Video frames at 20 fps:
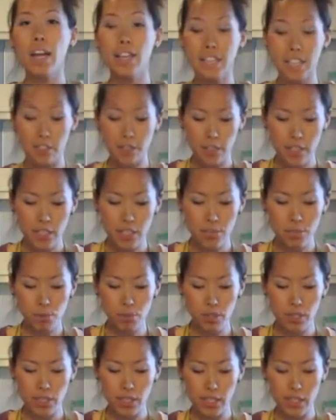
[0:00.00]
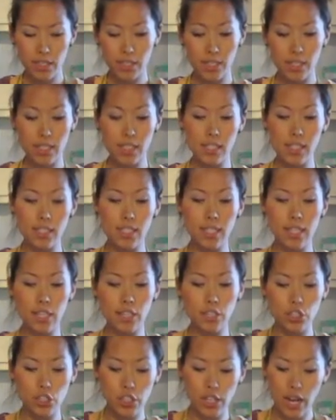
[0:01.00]
Now at this point, the consistency that
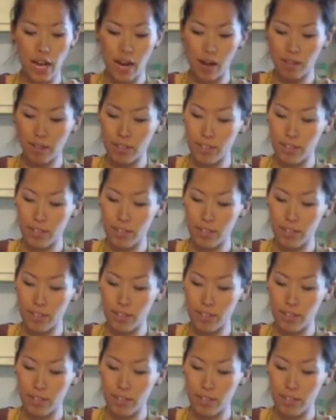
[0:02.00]
you should have